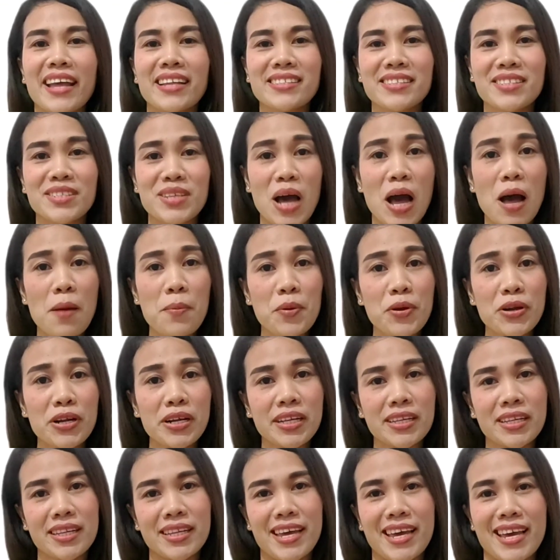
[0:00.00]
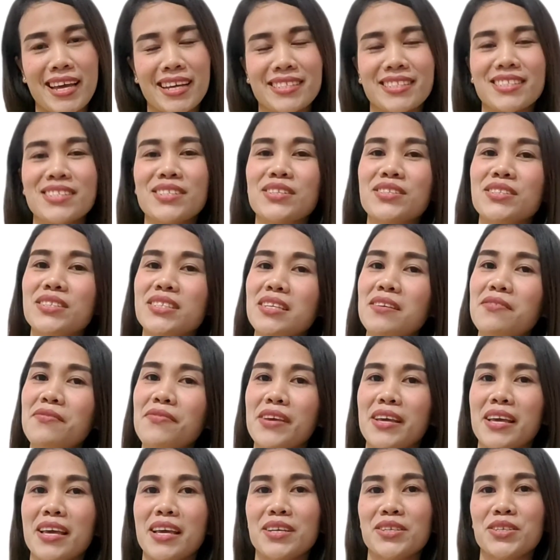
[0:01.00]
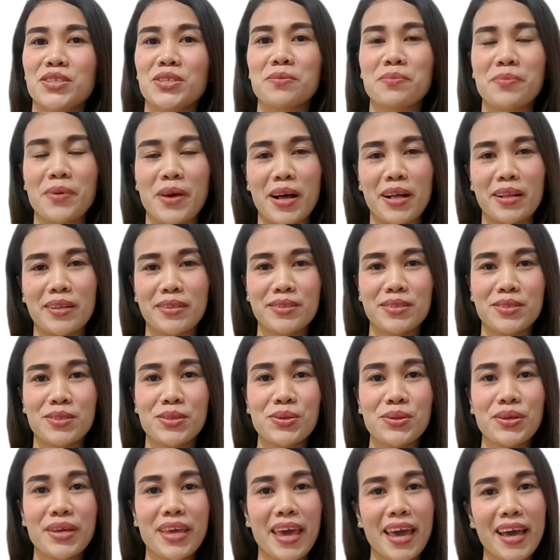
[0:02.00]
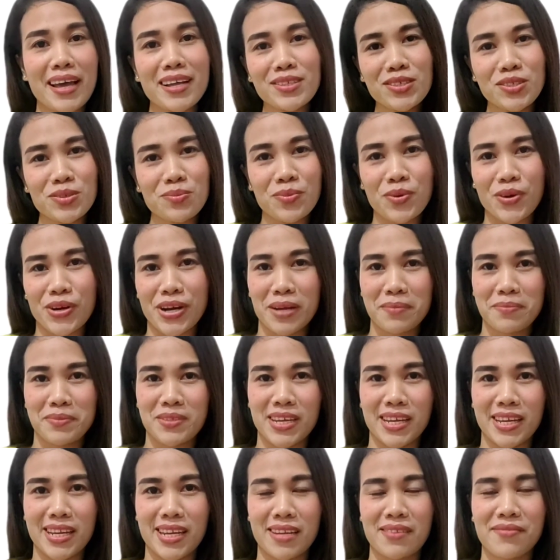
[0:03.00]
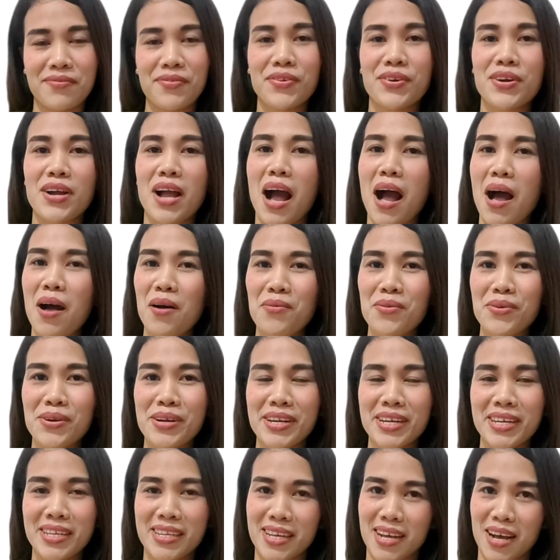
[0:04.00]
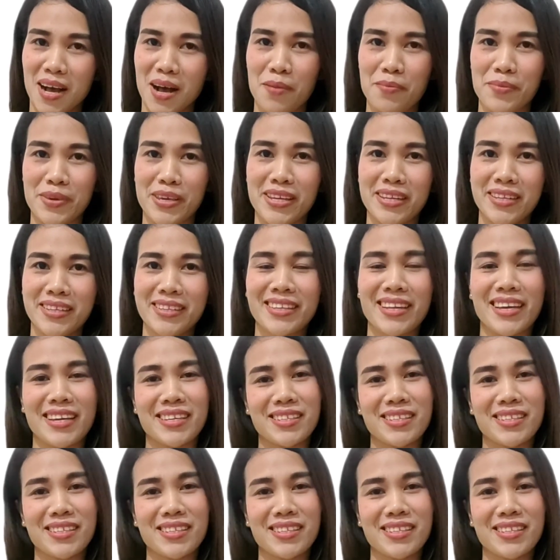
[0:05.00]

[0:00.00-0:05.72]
and tap or click the notification bell to get you more updated for our incoming